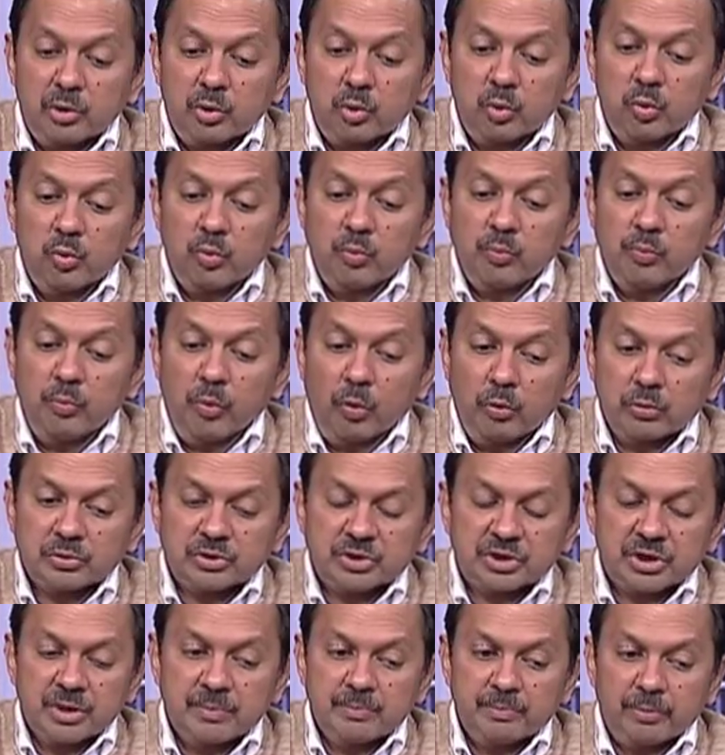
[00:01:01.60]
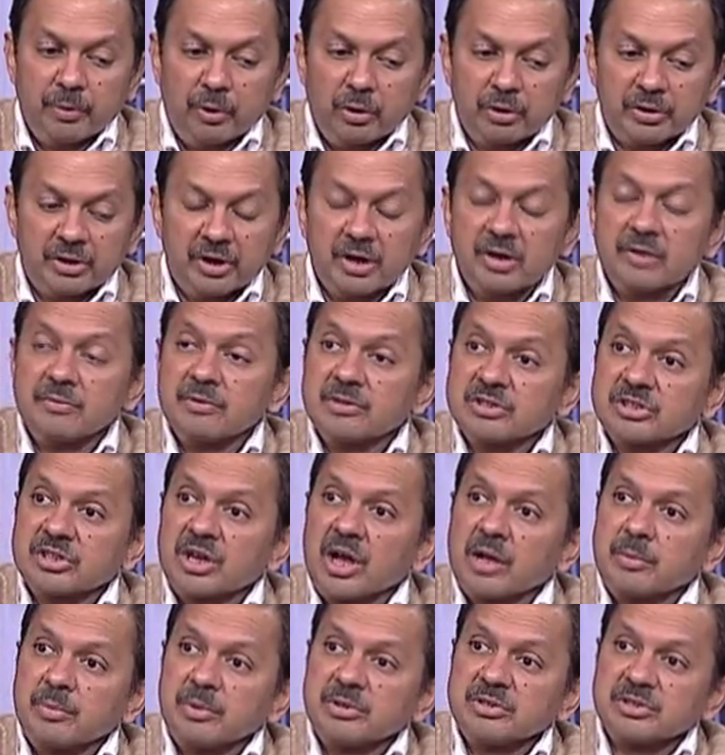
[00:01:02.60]
two, most important, which
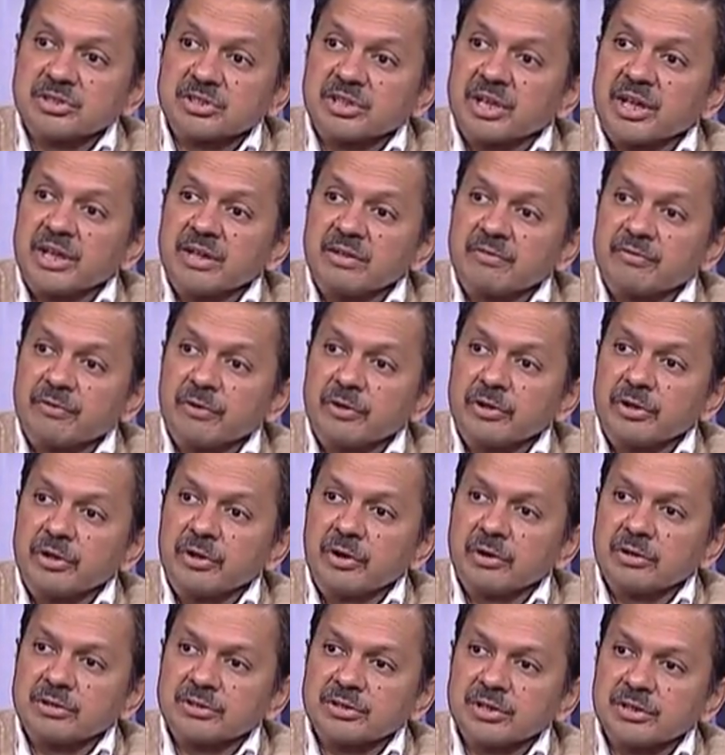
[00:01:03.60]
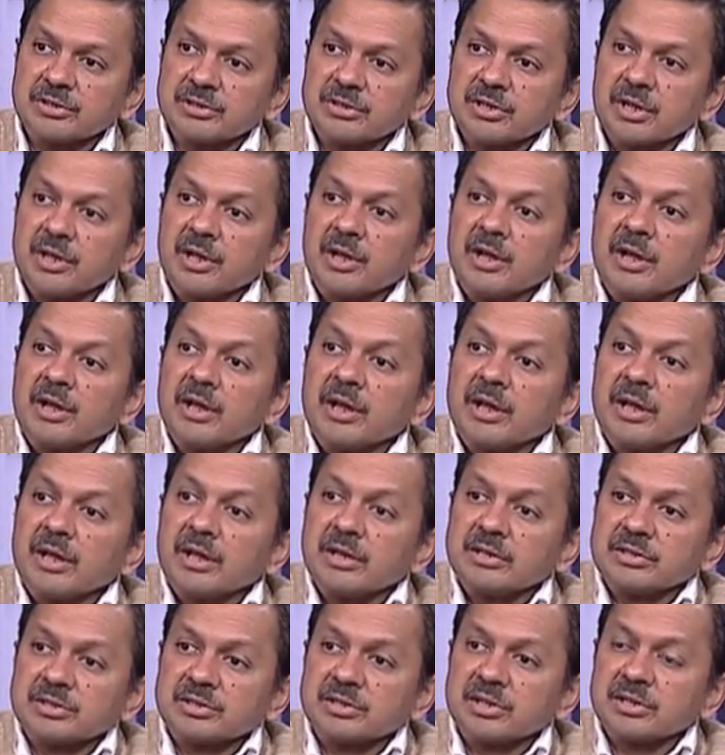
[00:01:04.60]
I've been saying for years is
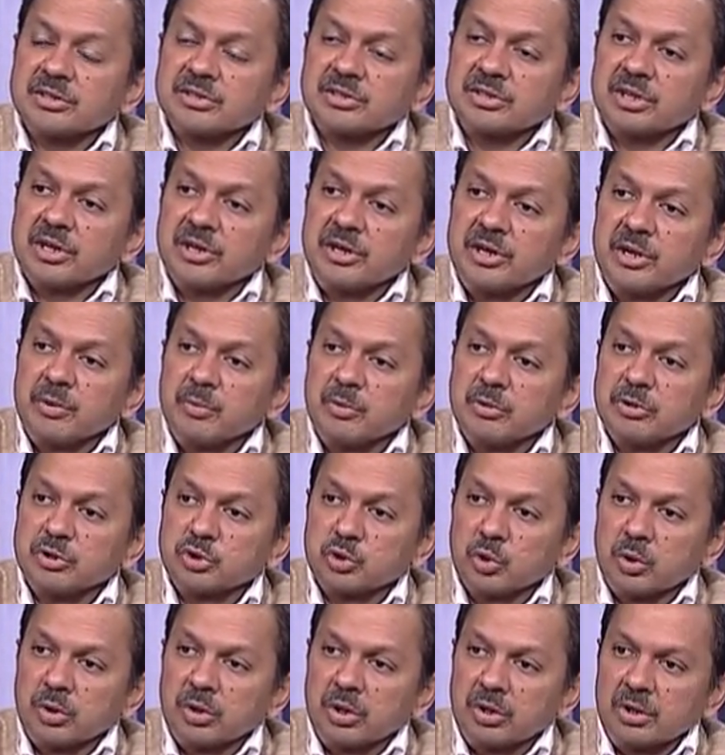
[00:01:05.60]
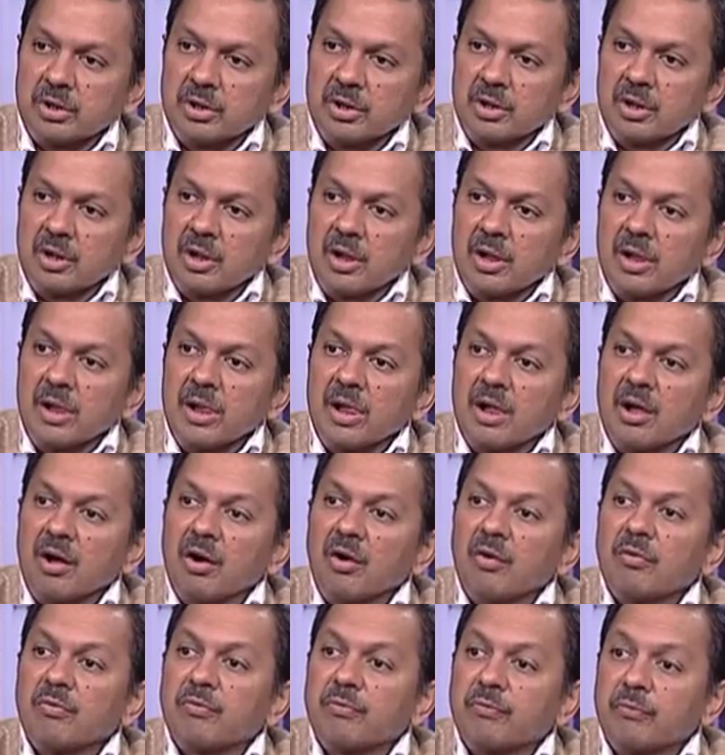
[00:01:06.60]
is this individual
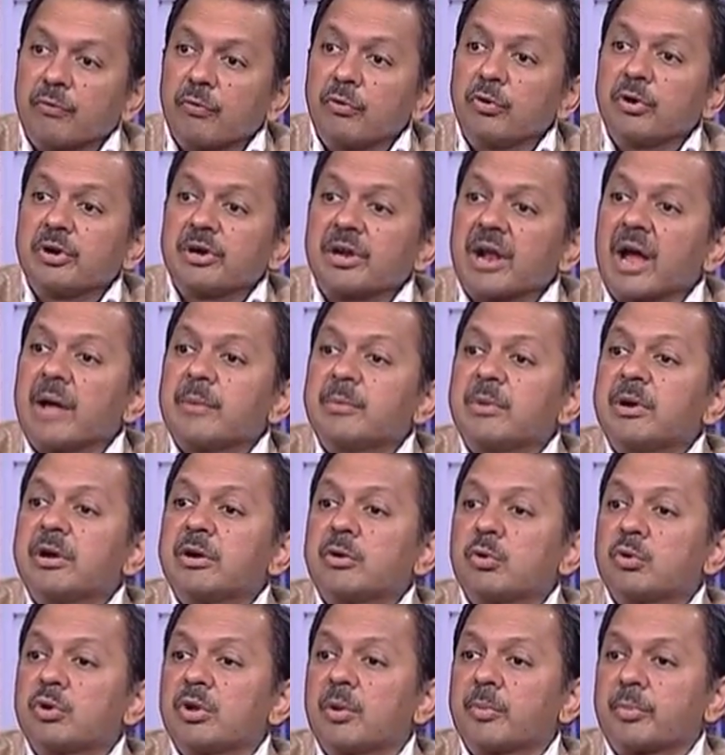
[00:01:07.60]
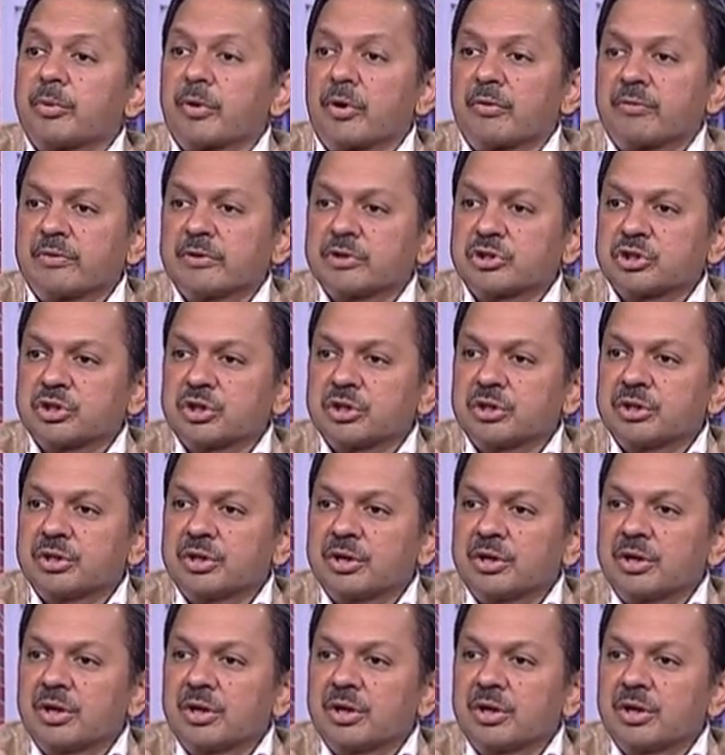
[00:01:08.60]
full time into the profession?